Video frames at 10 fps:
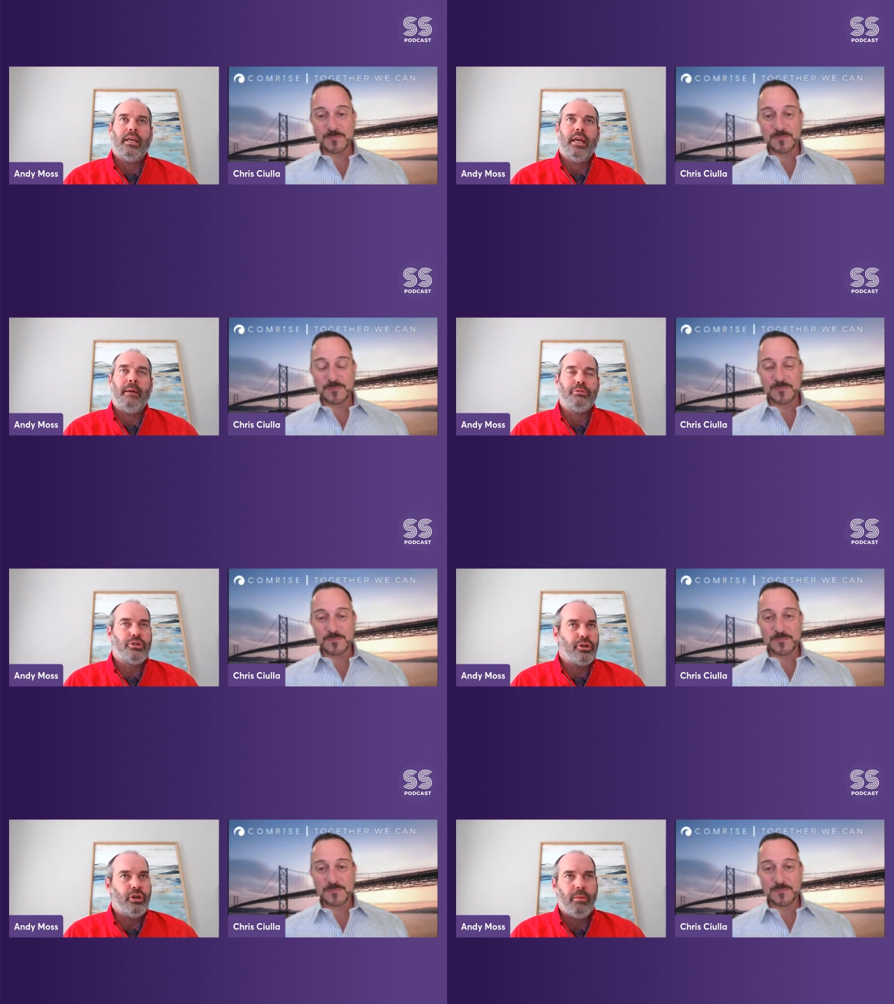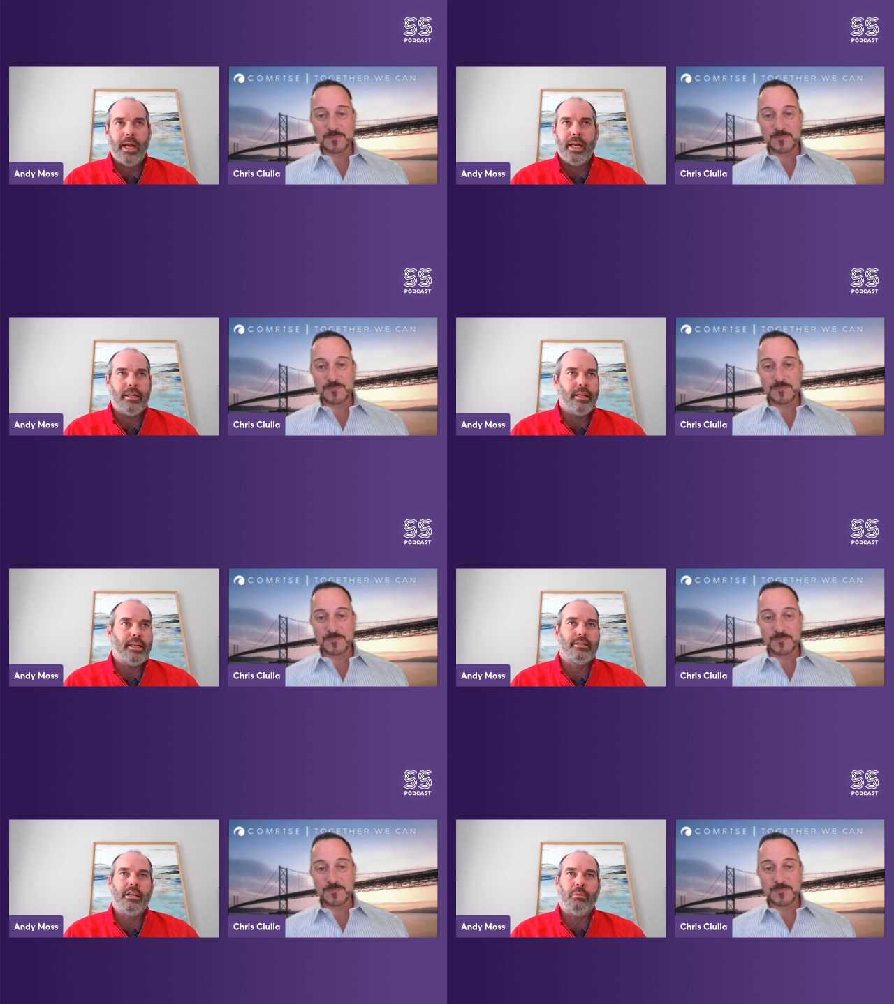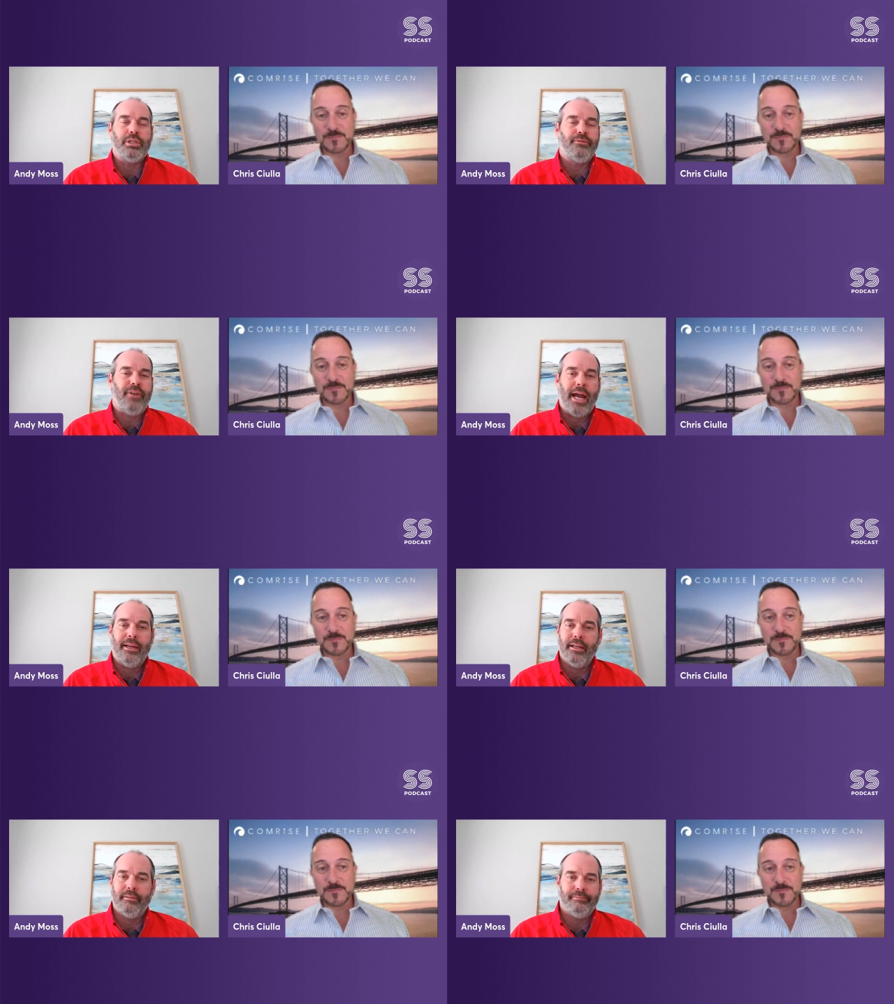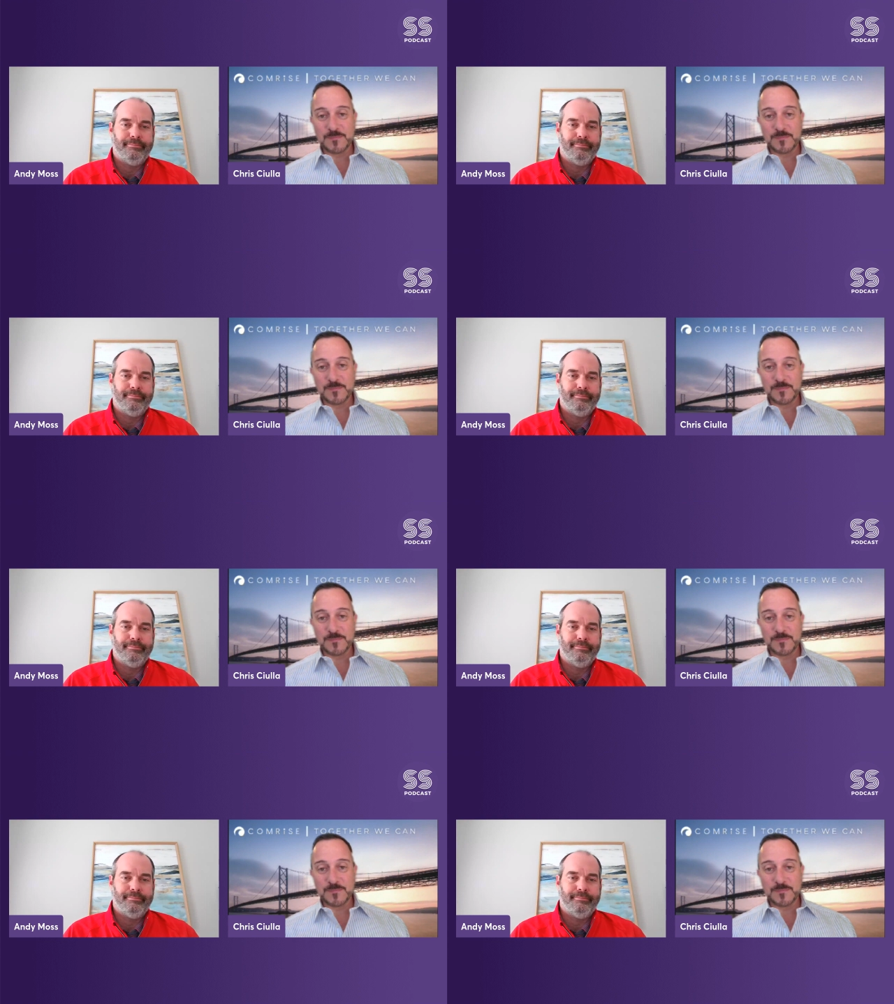Speaker 1: I'm sure you ran into this. Someone's fighting it.